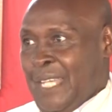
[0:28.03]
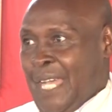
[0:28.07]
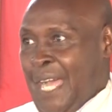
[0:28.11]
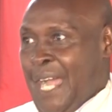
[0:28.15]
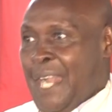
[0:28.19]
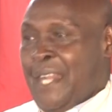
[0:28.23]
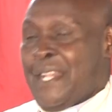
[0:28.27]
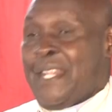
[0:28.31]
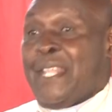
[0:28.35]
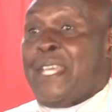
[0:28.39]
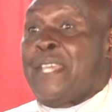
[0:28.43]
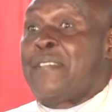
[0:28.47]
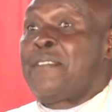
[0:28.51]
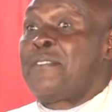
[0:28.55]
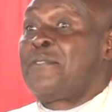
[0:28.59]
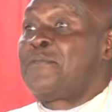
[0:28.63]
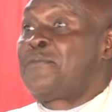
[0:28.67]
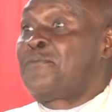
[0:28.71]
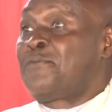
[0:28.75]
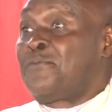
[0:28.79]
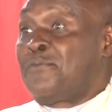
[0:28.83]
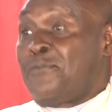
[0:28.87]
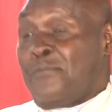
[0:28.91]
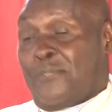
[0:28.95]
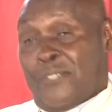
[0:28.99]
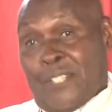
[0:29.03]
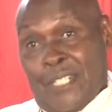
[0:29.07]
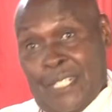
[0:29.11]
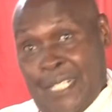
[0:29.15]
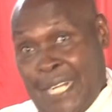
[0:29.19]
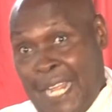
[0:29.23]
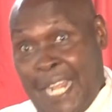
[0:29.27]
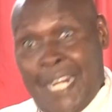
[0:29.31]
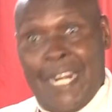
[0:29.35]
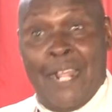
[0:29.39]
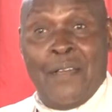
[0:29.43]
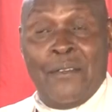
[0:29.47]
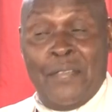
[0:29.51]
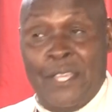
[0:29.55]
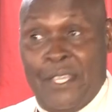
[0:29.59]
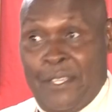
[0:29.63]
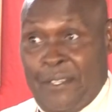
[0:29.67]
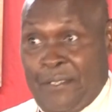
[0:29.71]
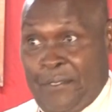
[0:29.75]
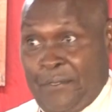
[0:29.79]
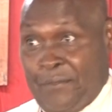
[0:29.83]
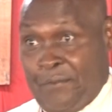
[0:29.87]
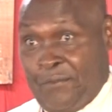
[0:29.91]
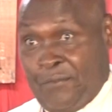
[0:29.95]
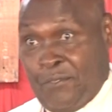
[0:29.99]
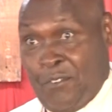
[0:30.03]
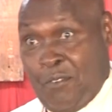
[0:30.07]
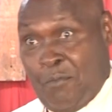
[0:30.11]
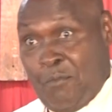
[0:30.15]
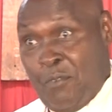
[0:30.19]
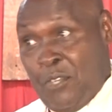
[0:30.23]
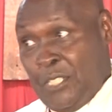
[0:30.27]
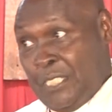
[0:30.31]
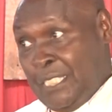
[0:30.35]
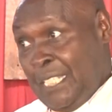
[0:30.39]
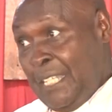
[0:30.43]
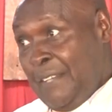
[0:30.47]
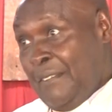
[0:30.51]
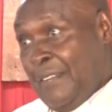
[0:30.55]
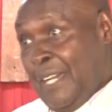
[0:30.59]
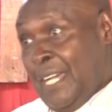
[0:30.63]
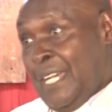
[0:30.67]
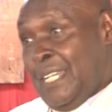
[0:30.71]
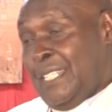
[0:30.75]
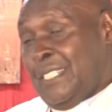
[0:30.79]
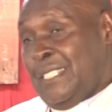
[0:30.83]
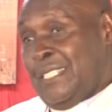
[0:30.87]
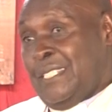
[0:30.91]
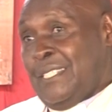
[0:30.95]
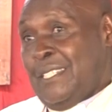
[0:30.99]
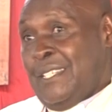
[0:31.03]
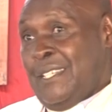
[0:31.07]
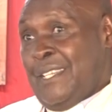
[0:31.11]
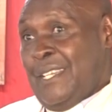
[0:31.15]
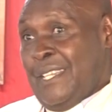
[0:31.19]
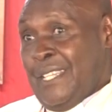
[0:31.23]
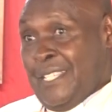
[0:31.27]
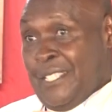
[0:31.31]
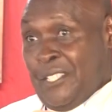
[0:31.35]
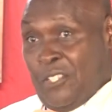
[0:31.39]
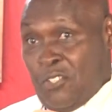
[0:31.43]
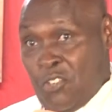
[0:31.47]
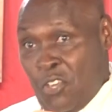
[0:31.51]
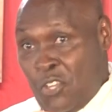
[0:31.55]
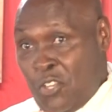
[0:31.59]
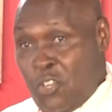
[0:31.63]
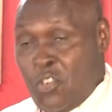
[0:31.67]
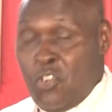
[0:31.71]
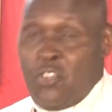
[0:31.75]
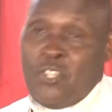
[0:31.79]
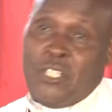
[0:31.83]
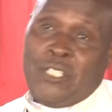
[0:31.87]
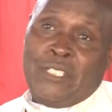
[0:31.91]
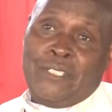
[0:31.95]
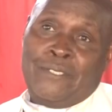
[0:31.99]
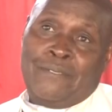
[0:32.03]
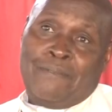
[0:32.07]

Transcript: And they run away from whatever is going on.